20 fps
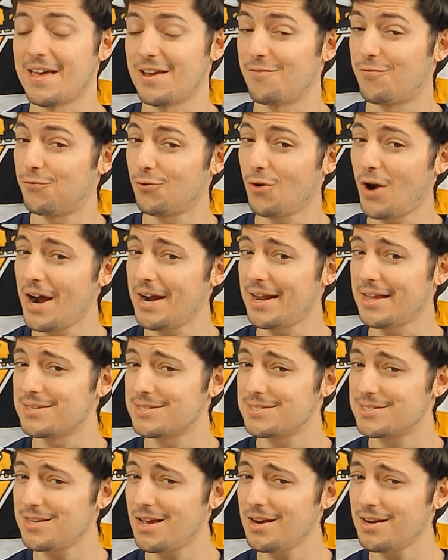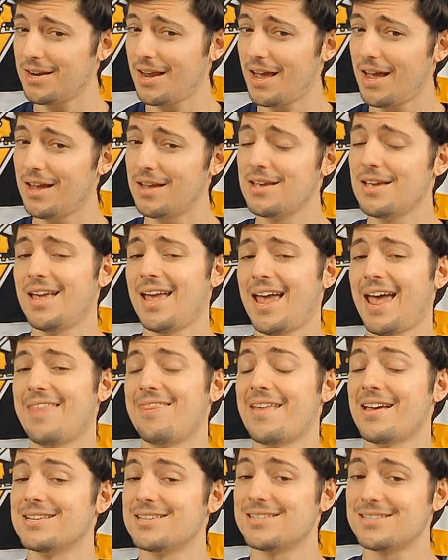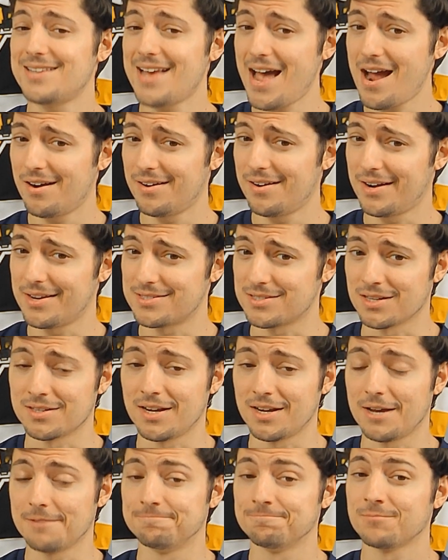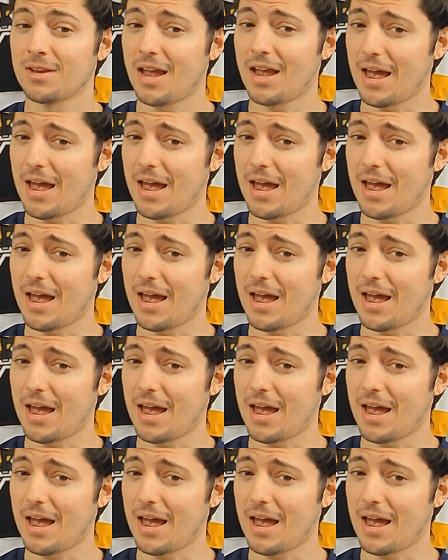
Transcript: then Friday, Sunday, and then Saturday, Sunday,